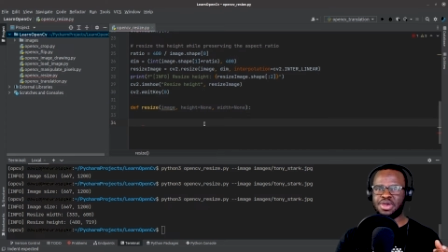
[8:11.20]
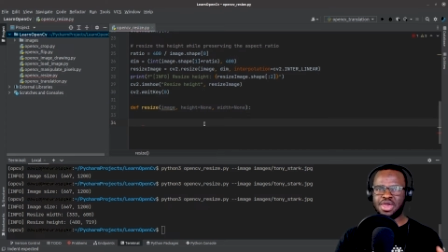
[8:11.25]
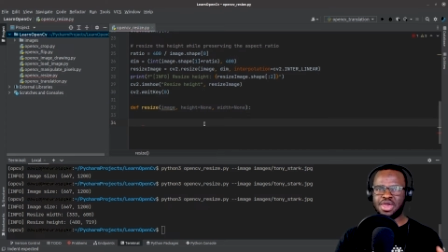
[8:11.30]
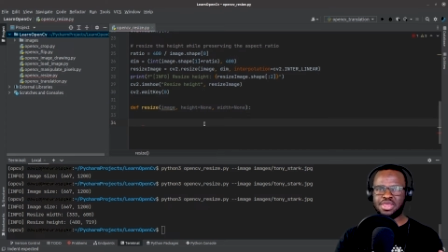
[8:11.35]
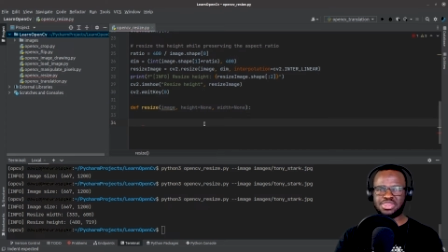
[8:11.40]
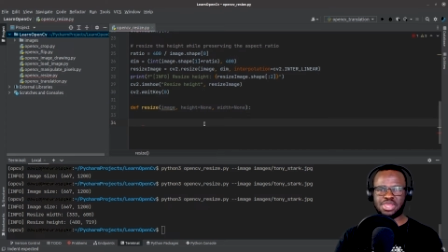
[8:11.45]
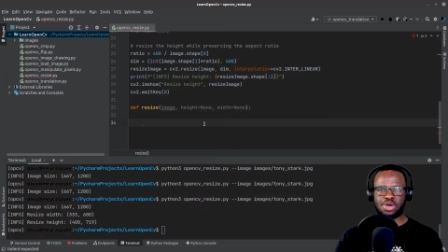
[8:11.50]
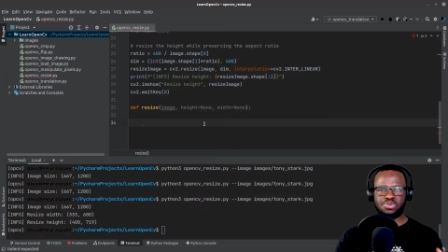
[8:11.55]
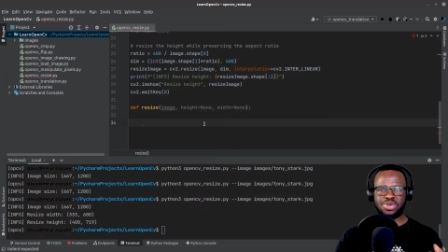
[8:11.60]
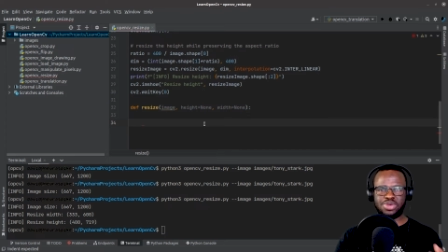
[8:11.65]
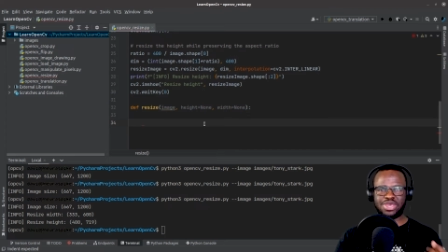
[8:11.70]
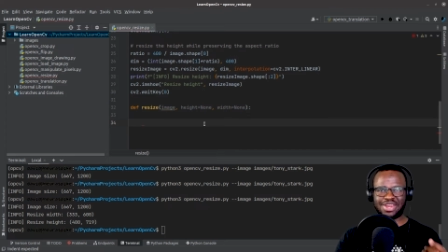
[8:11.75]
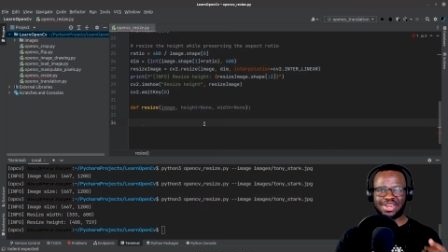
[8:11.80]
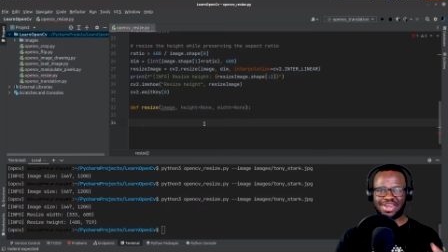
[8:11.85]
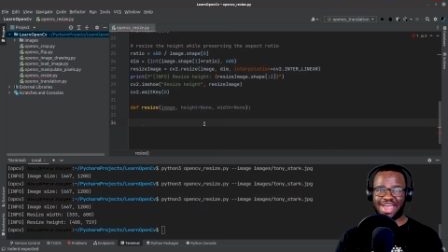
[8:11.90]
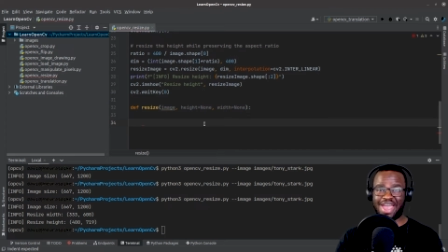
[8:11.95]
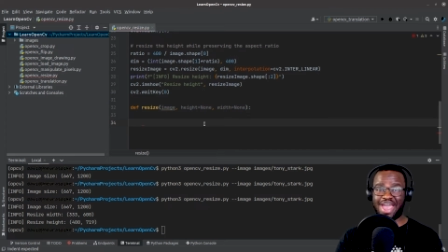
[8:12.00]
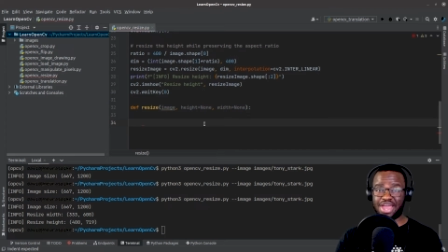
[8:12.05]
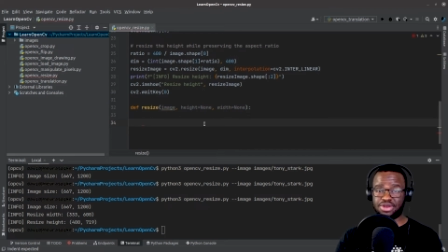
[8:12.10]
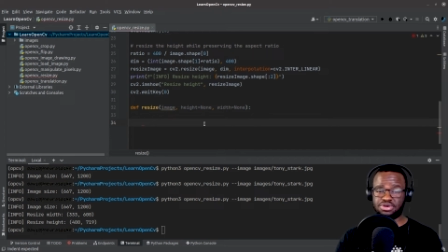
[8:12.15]
that we can
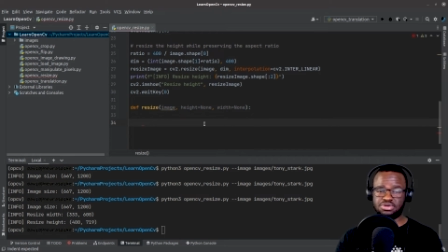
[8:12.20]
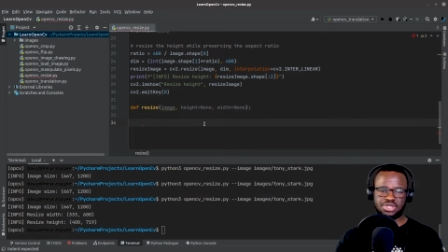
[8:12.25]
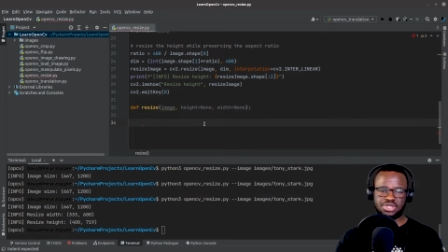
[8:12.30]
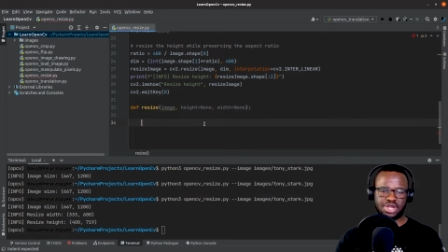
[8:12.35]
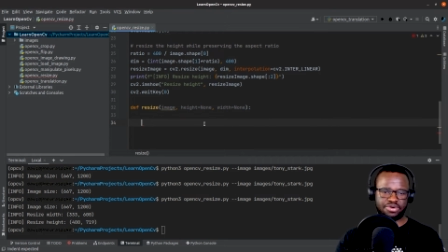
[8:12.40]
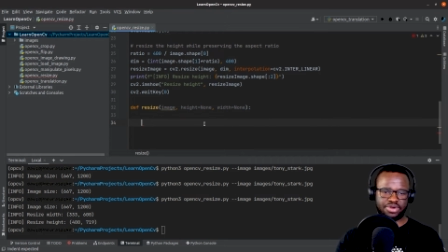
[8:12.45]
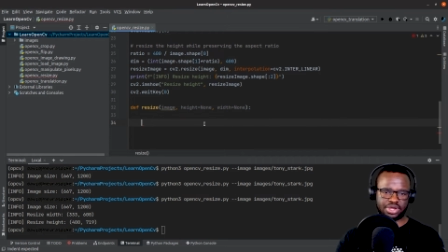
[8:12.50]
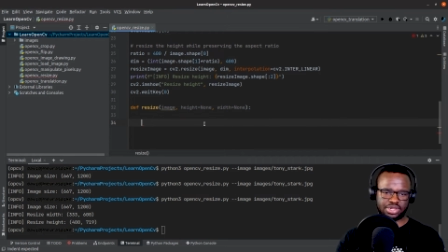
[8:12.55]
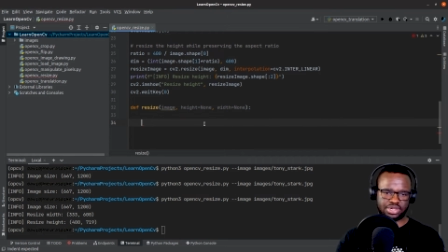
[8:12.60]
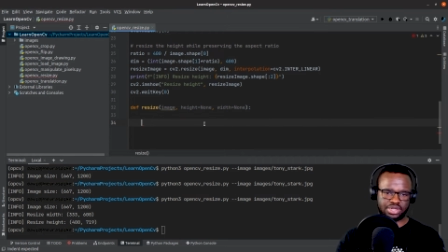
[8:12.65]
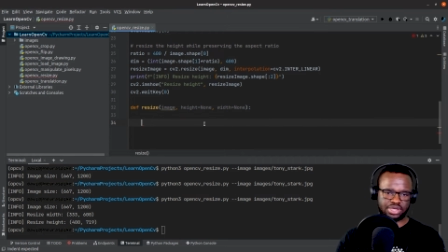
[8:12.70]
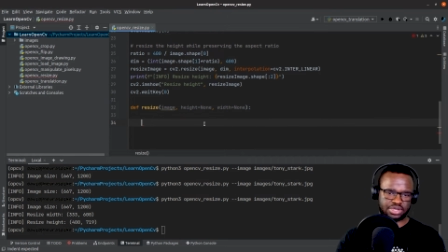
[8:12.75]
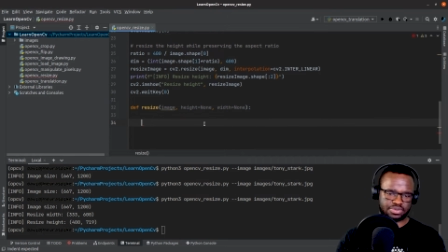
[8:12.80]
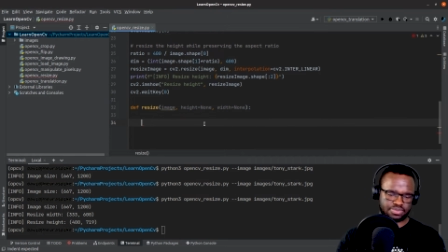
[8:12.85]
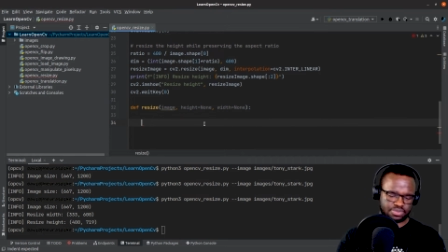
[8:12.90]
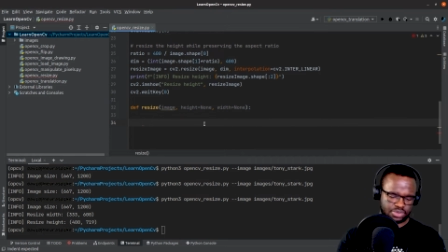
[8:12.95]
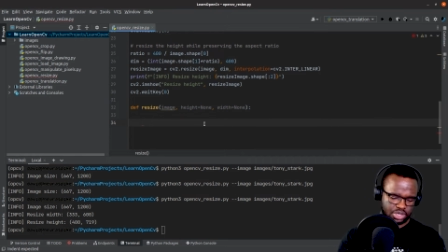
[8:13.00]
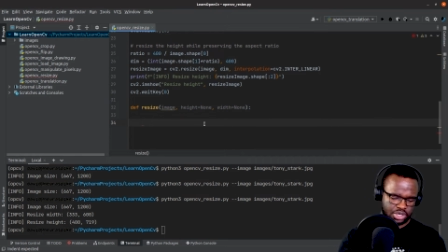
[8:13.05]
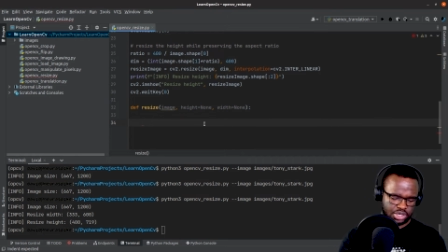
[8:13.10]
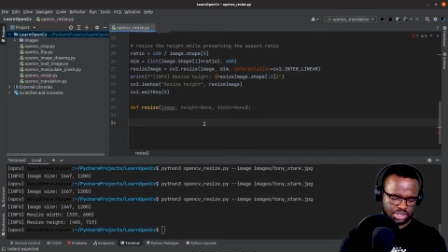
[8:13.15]
handle directly.
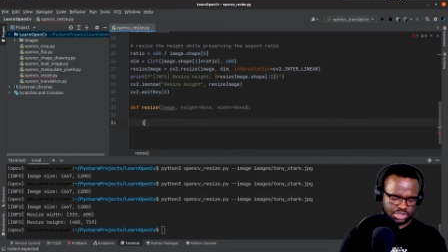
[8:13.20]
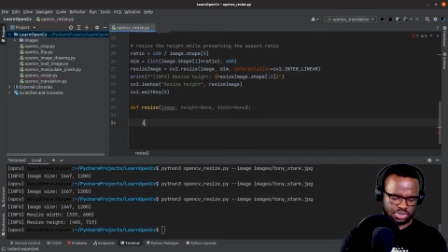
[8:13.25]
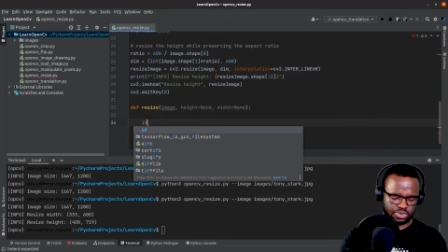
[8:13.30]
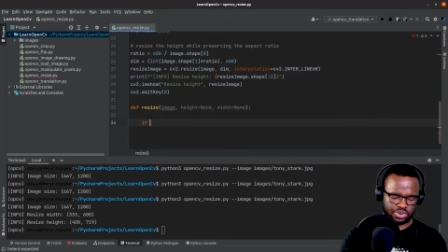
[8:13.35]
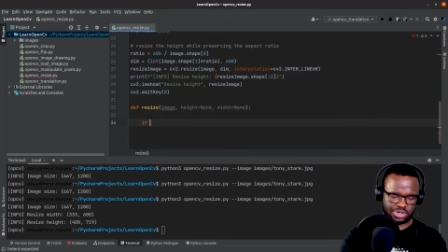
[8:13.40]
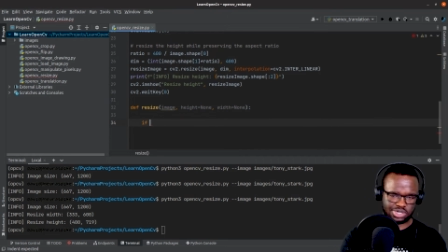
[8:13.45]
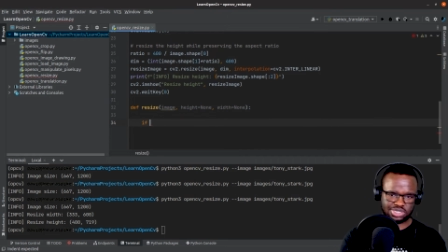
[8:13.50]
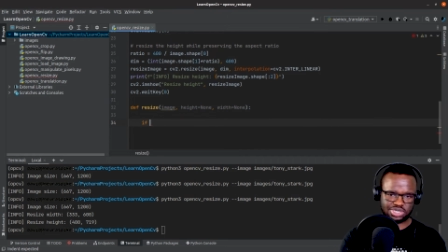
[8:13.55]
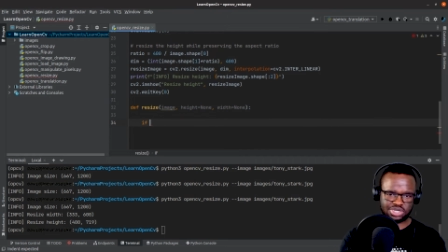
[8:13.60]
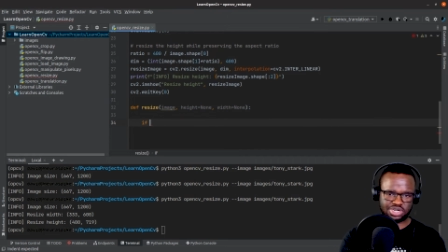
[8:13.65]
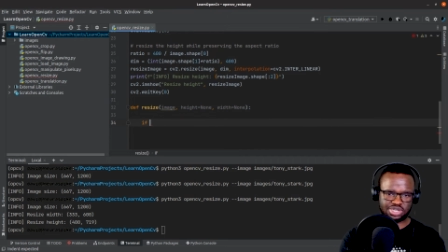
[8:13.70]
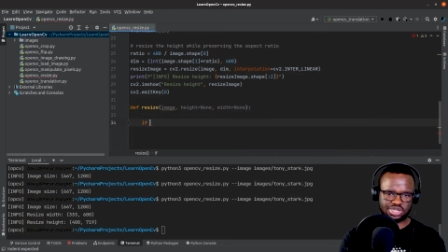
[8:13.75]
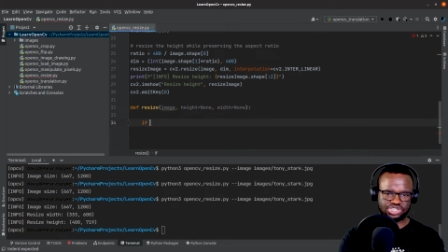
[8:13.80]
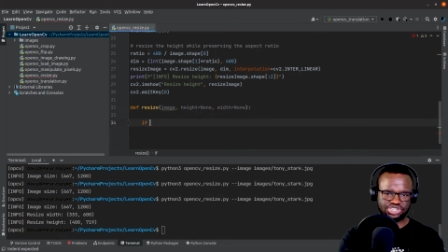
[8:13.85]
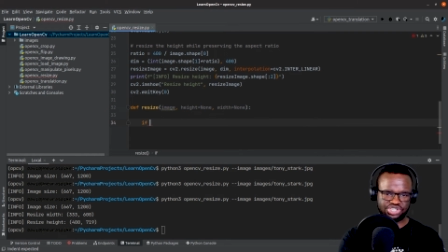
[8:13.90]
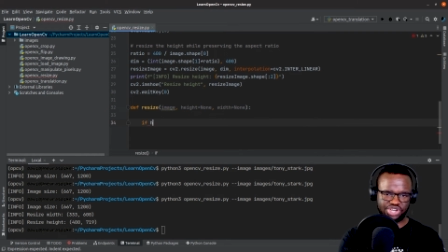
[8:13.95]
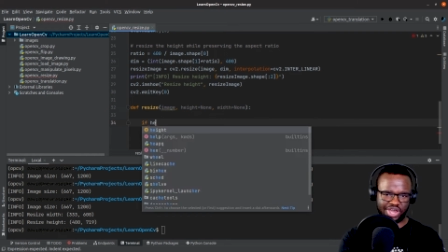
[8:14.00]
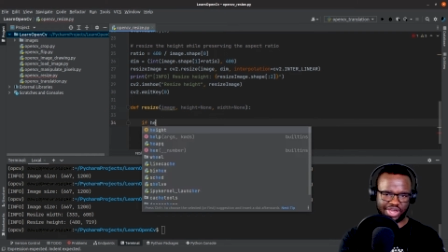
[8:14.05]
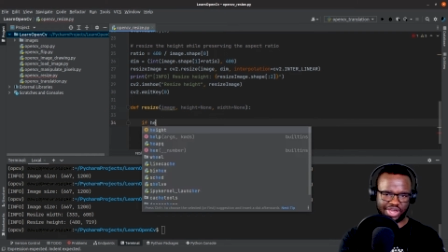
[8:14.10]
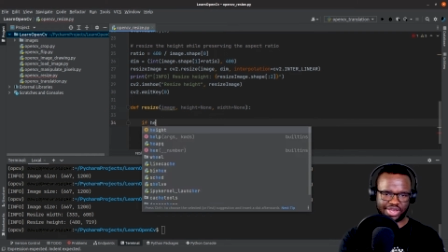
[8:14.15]
So we're just going to
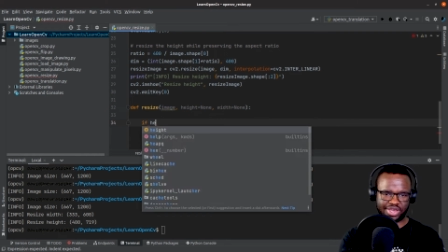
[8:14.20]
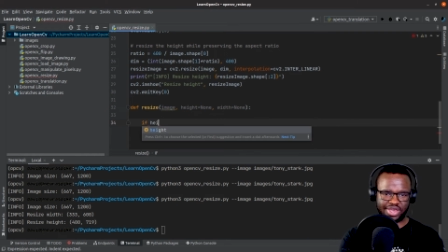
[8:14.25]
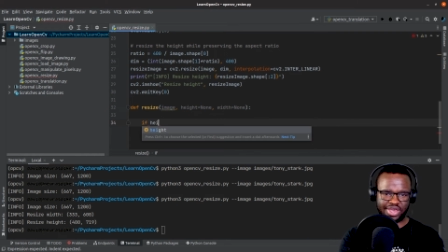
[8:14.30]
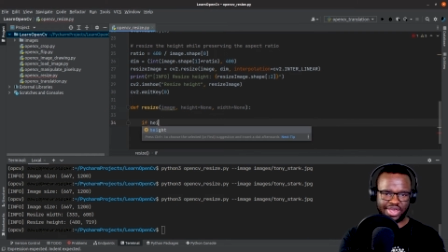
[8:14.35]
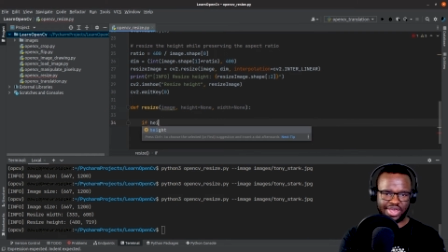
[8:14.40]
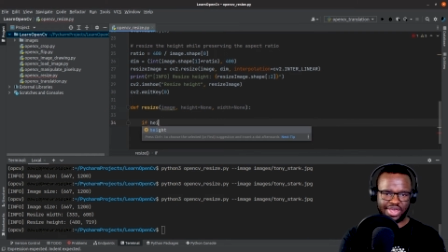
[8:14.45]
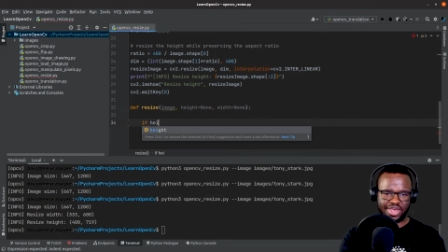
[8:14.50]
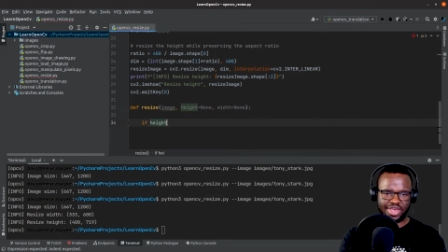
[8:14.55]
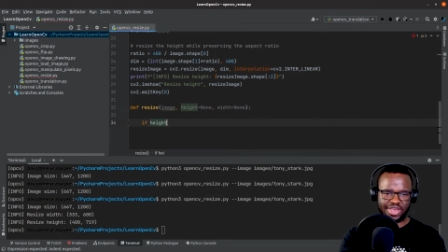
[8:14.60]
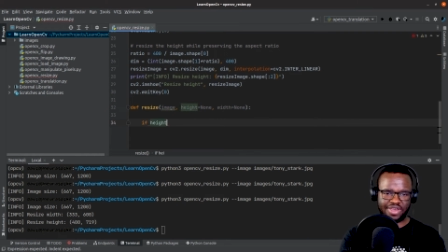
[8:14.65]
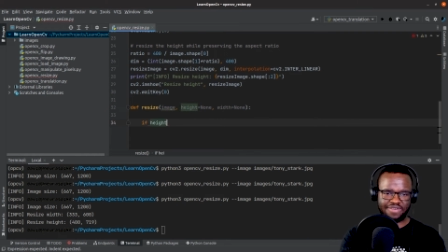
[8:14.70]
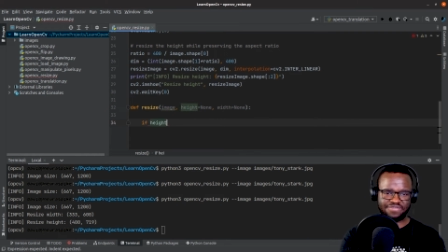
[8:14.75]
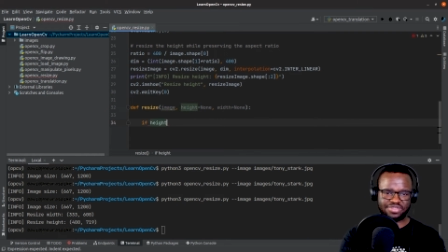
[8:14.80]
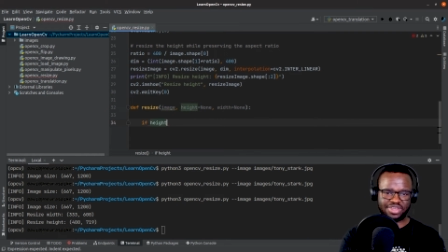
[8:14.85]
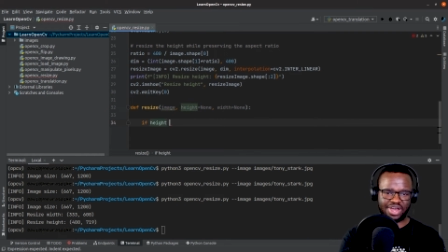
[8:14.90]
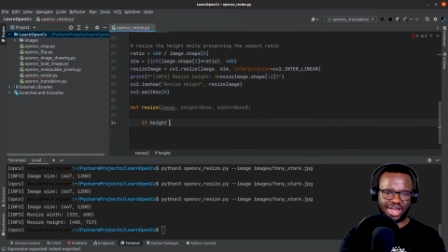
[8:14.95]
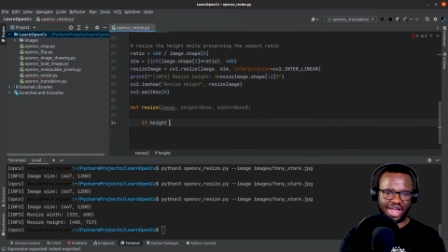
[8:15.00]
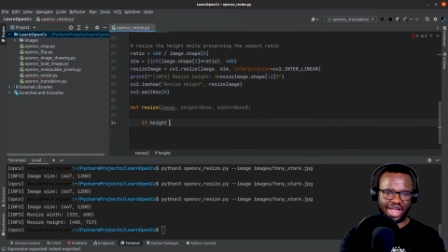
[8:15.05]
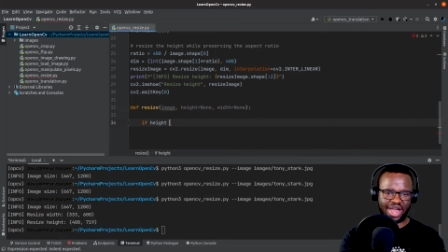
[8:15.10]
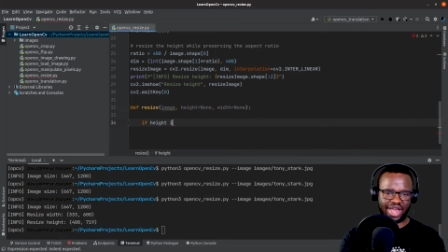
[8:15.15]
check if the
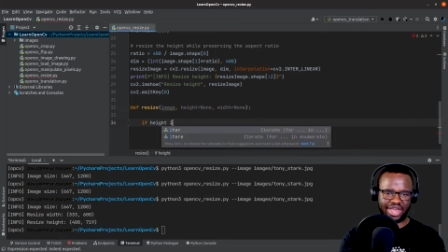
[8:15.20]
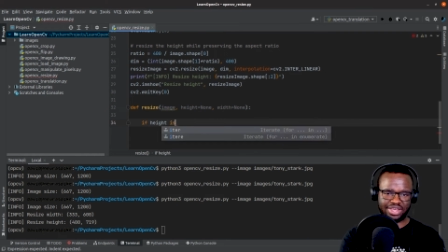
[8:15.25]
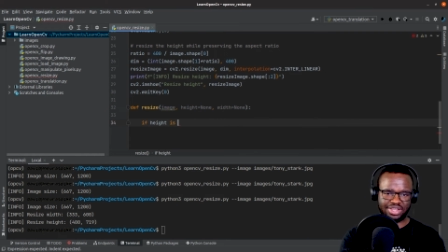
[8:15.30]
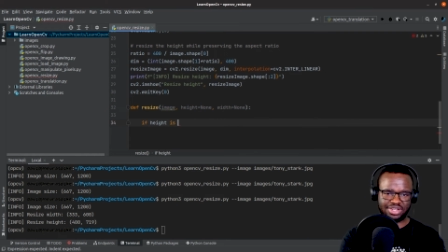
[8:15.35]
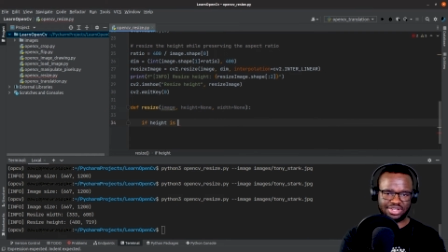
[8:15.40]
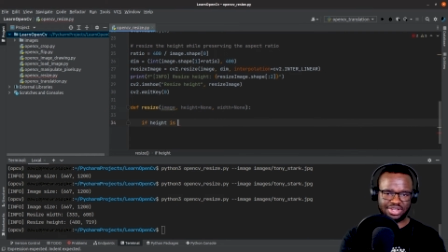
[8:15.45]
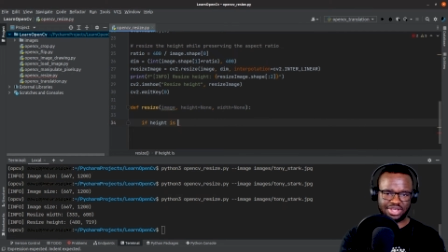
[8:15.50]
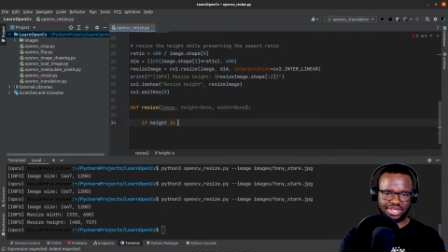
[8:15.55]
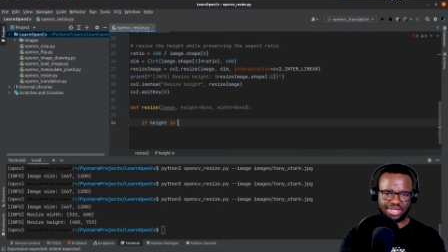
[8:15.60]
height